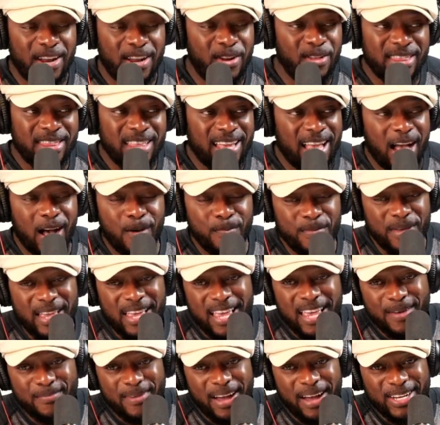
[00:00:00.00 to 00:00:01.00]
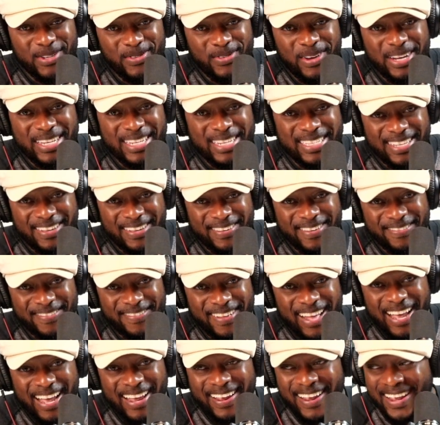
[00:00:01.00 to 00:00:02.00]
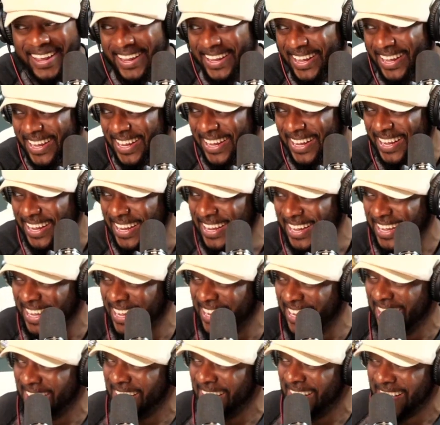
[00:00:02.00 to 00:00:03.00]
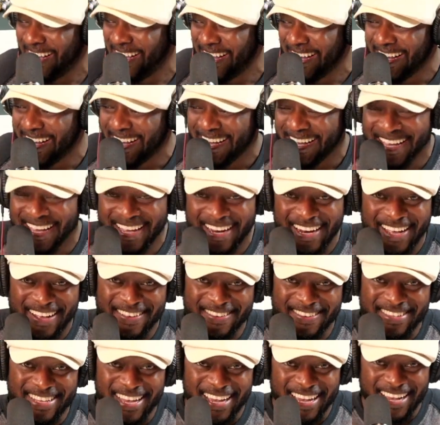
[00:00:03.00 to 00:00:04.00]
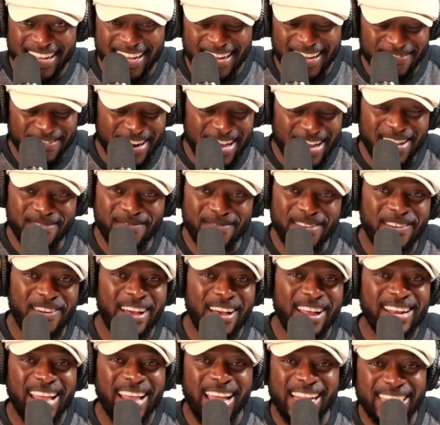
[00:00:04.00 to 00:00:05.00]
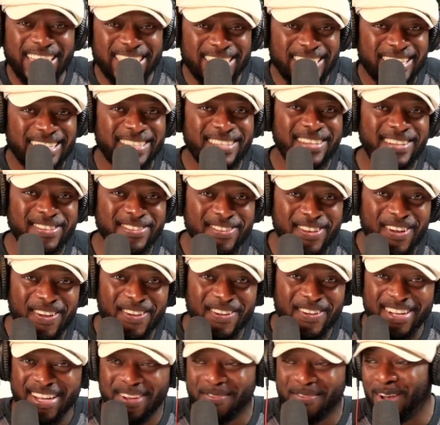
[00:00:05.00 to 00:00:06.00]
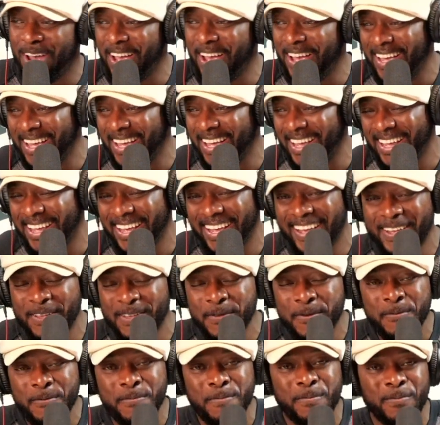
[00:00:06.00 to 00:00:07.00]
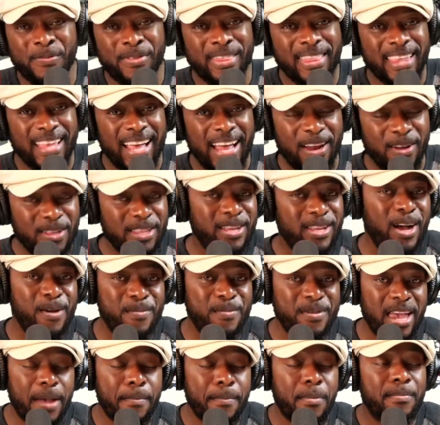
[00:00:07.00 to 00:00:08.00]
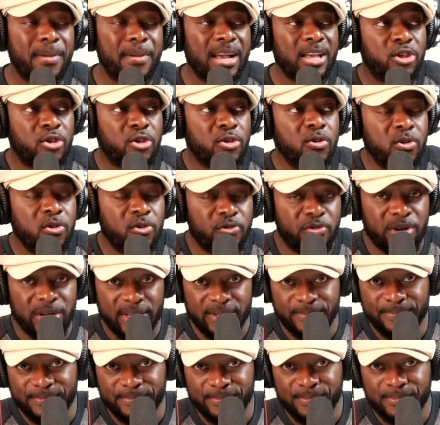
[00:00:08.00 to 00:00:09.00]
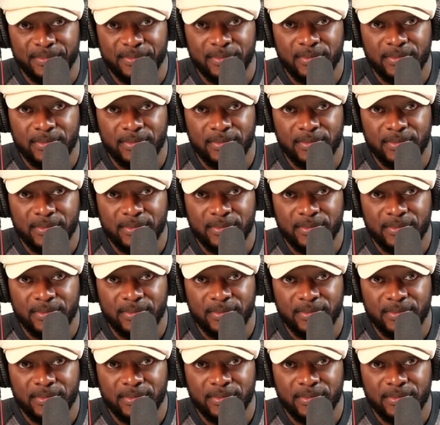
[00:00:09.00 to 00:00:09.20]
So I don't think I'll be here by 2075. You know what I'm saying? I'll probably be around 96 years old. I don't think I'll be here, but my children